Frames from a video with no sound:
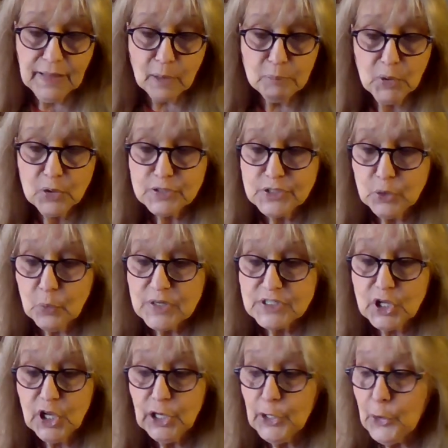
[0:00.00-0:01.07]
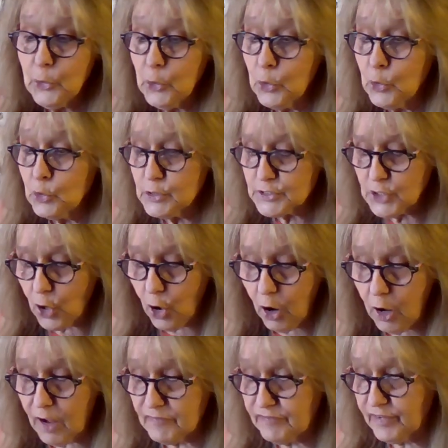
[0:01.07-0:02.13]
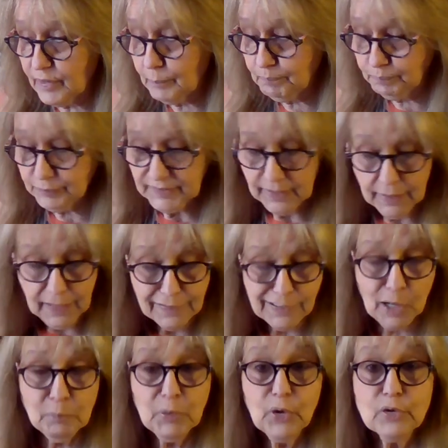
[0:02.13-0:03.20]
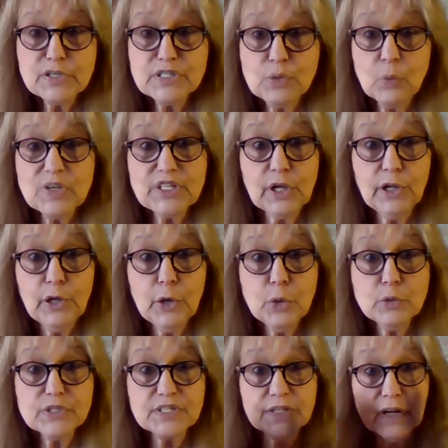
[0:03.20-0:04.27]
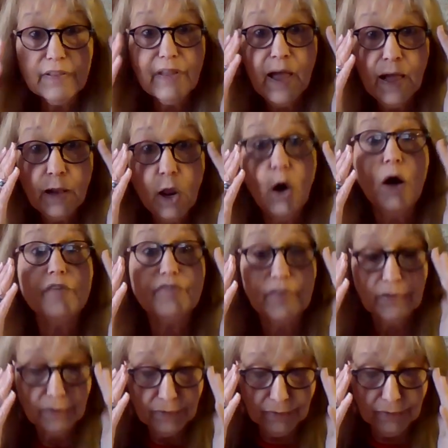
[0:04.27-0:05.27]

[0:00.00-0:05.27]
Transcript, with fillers: that person was closed off. That person was closed the hell off.